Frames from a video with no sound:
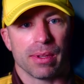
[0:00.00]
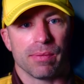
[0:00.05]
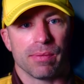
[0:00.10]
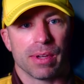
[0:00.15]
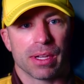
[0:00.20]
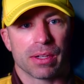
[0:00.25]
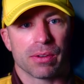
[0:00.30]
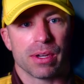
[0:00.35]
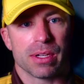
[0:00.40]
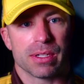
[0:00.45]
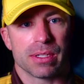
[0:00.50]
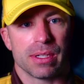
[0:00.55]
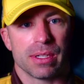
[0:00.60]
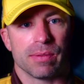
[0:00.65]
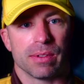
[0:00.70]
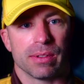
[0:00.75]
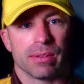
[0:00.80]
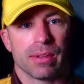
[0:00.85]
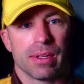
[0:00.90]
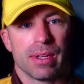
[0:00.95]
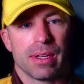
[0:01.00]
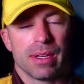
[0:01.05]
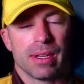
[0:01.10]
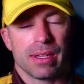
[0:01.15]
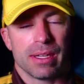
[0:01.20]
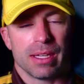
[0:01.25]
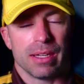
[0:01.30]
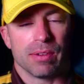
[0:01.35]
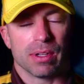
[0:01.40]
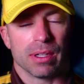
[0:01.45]
the victory is even,
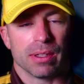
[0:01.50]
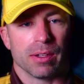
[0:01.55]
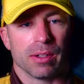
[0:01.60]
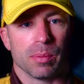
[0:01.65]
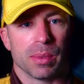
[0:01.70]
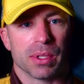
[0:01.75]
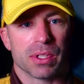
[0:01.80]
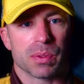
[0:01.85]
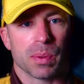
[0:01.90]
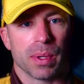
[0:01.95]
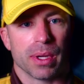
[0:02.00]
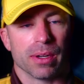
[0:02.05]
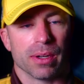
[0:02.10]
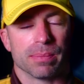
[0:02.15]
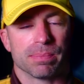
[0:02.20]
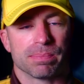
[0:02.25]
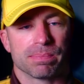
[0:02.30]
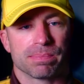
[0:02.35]
even a little bit sweeter.